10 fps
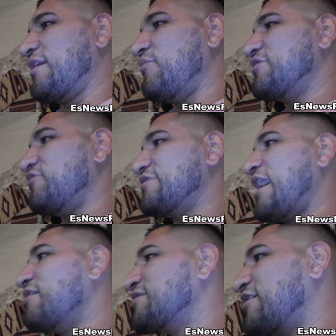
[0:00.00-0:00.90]
and I went to
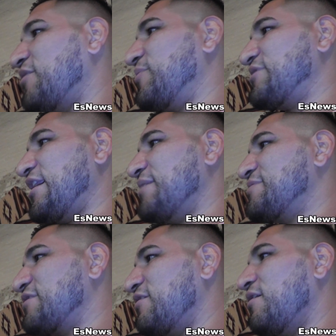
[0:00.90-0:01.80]
his house a couple
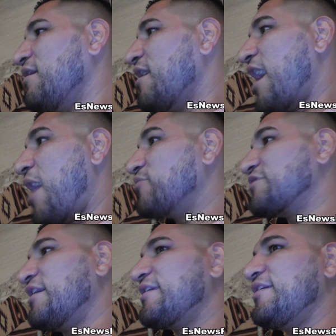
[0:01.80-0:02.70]
times. So I
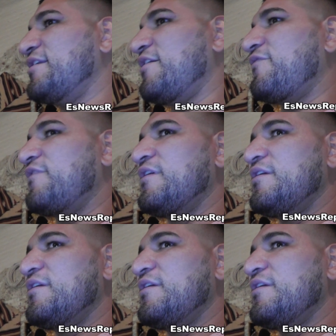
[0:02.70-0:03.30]
was lucky enough